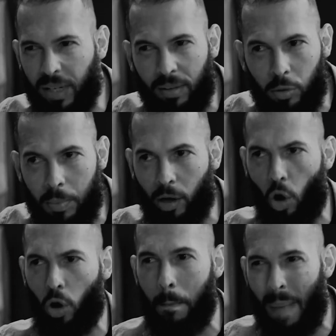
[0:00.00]
been given to me by
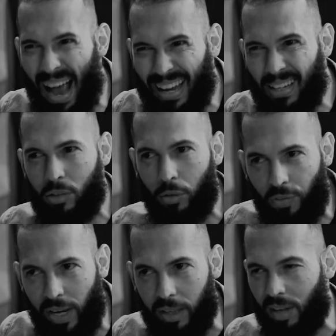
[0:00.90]
God are mine to
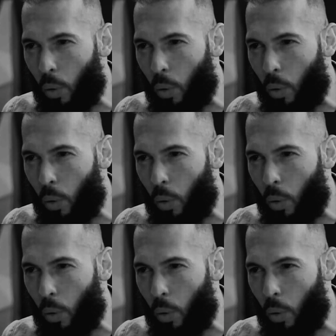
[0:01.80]
fix.